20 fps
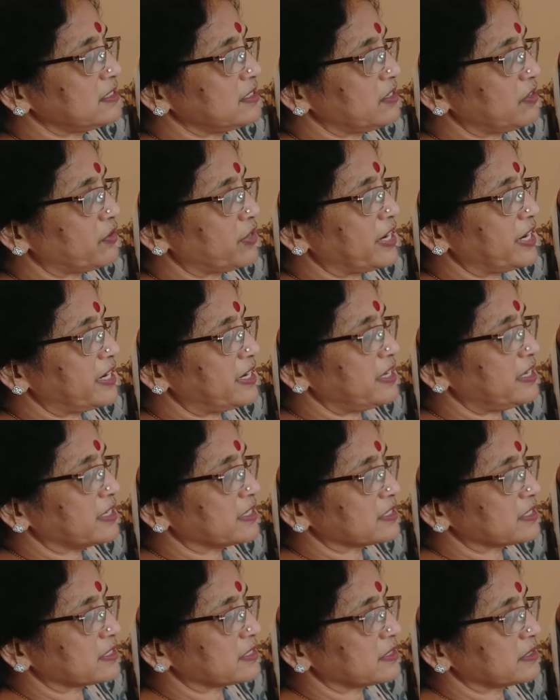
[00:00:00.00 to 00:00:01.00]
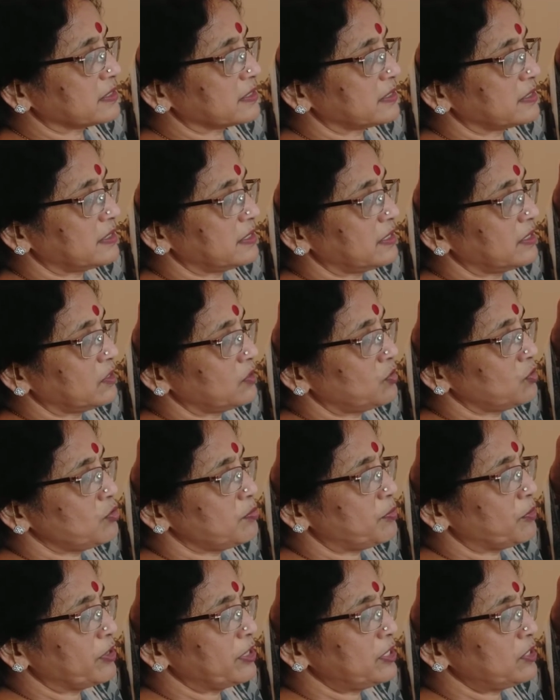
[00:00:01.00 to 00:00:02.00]
the radius.
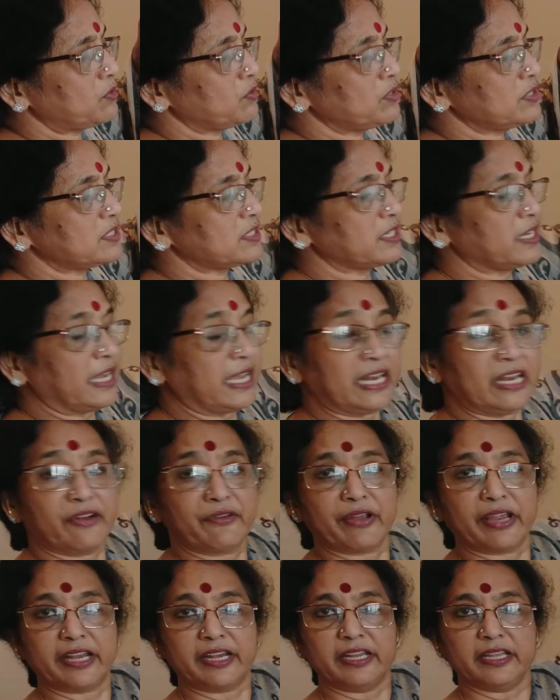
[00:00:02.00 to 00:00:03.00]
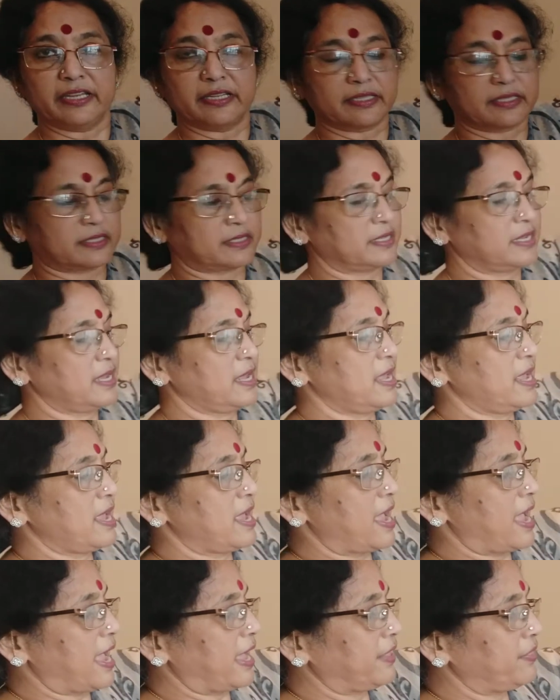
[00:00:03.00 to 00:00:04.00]
2.2 is the in radius,
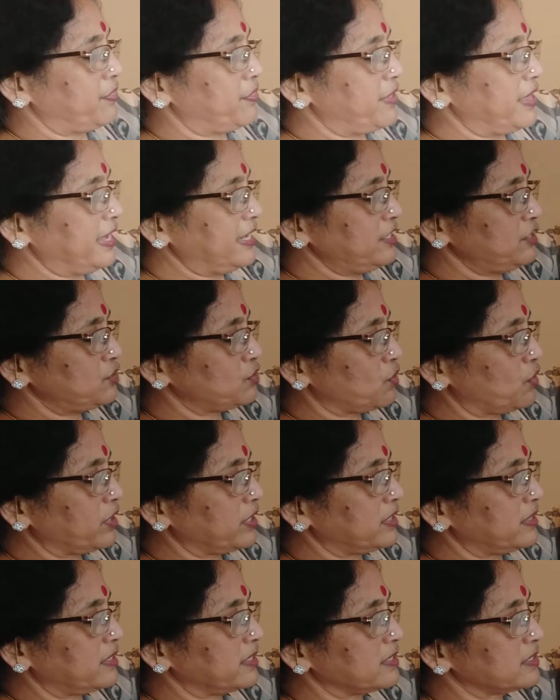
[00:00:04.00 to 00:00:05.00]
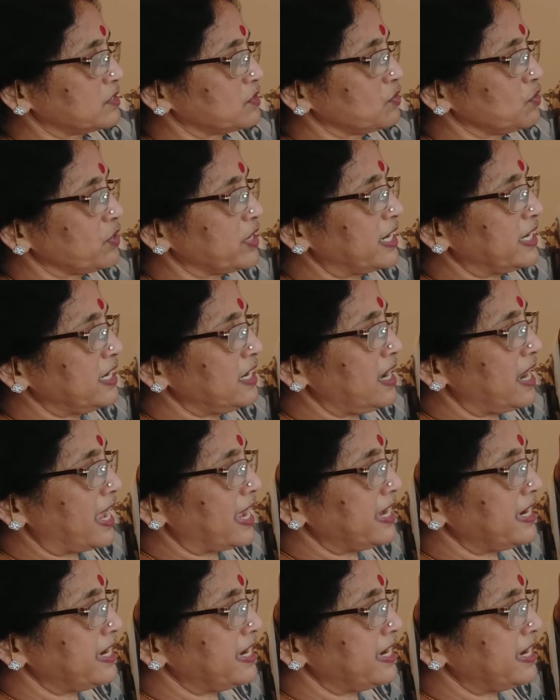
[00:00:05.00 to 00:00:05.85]
and then join this. So you get a line